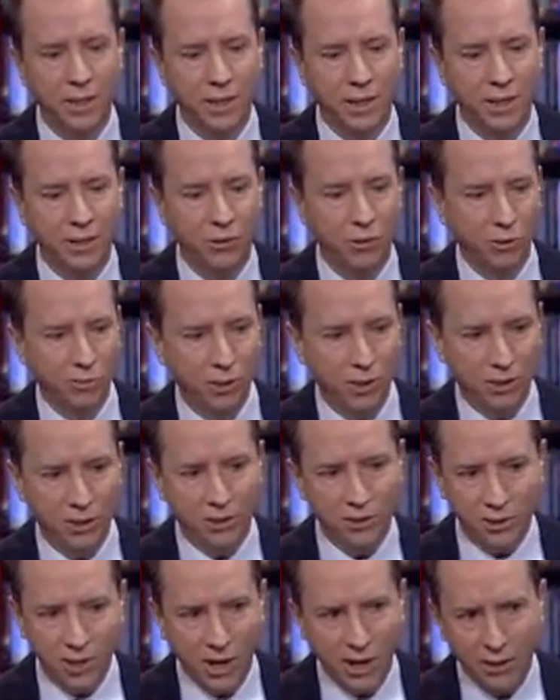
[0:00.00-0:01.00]
And normally
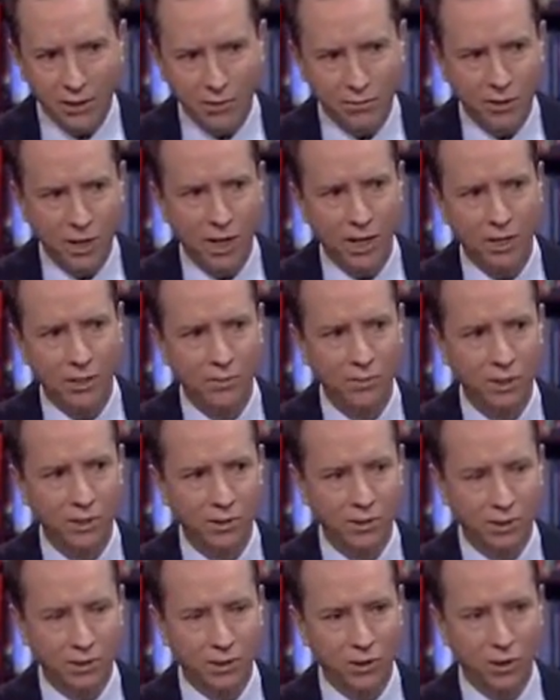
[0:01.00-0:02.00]
these kinds of
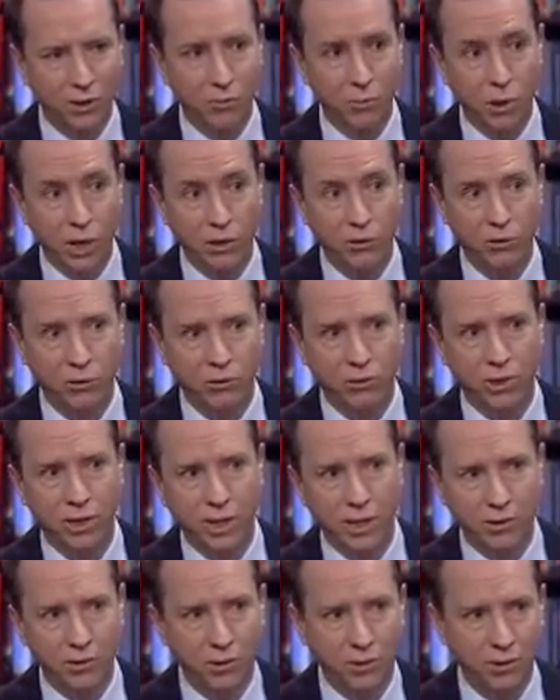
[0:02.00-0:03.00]
documents, they call them records
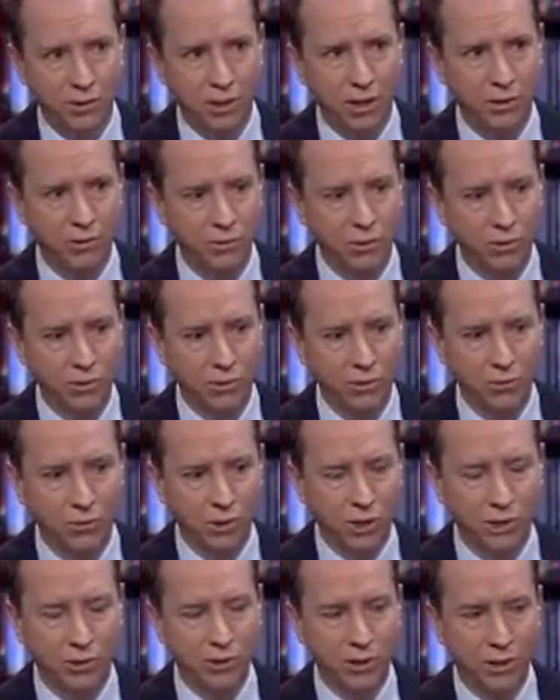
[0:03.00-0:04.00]
retention schedules, are
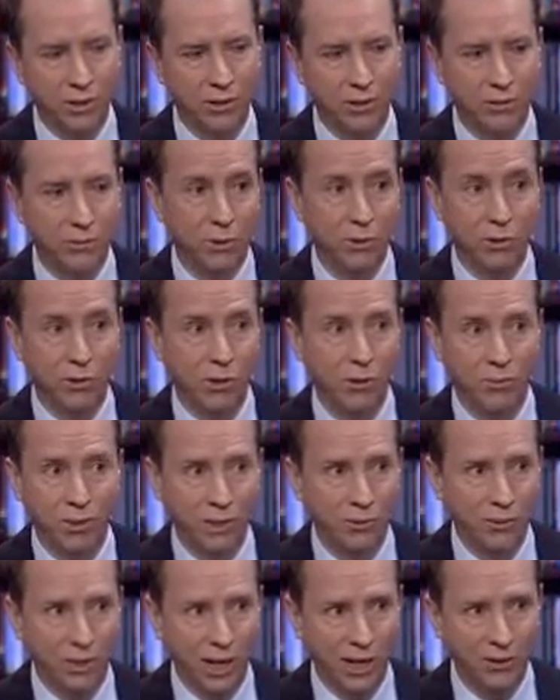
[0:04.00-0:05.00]
ones that almost
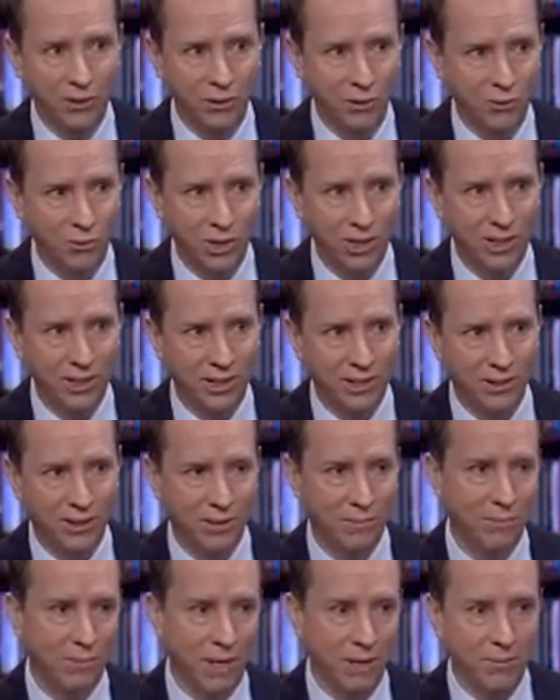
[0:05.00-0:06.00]
nobody would actually read,
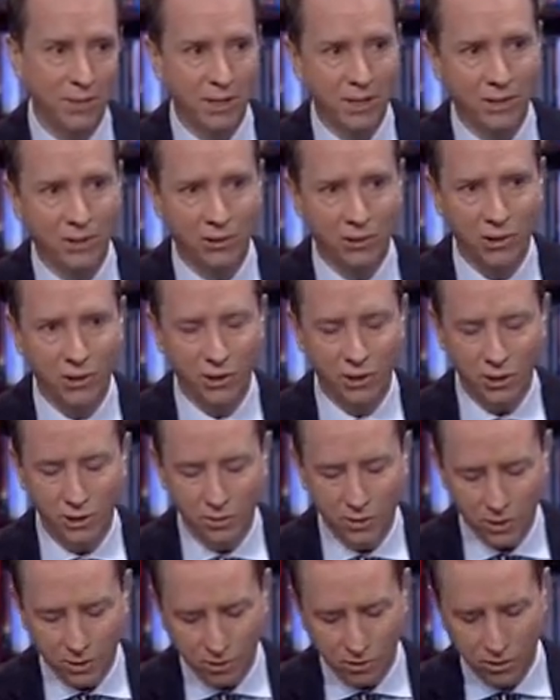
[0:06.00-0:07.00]
except maybe an
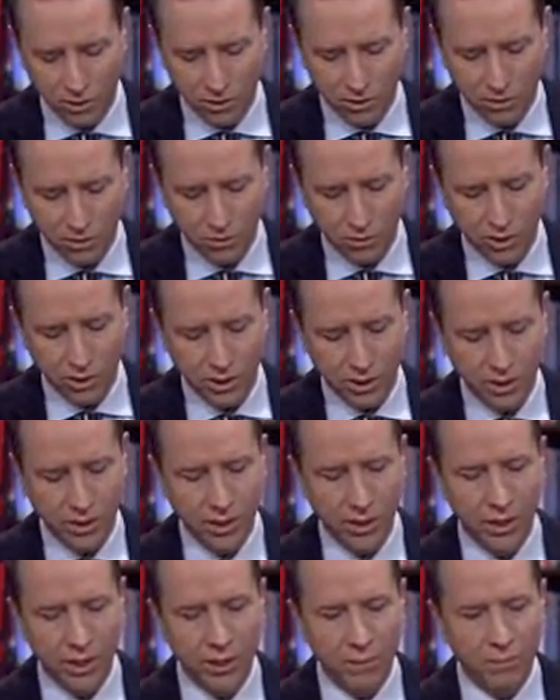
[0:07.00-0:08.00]
archivist or an historian.
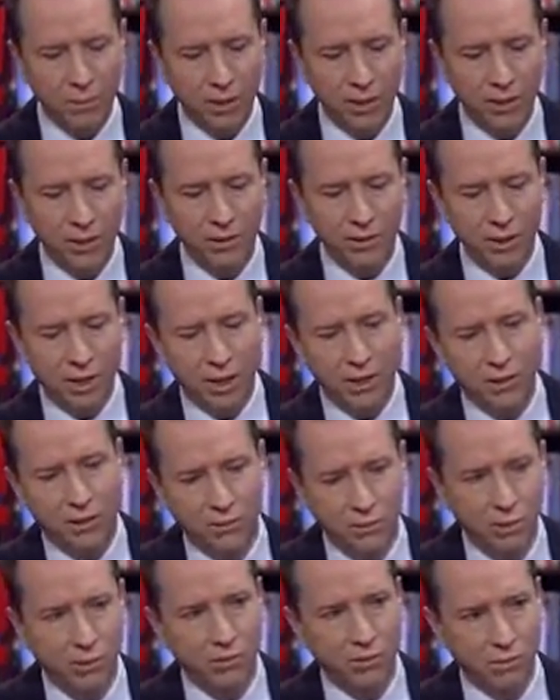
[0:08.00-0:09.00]
But in this case,
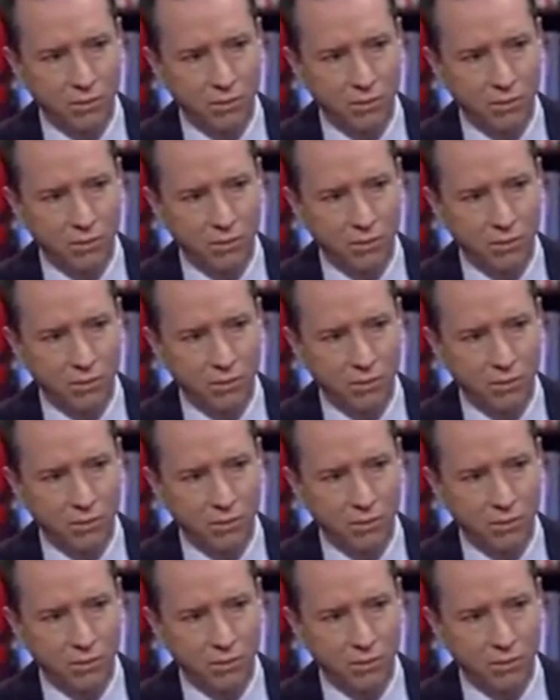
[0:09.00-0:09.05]
it was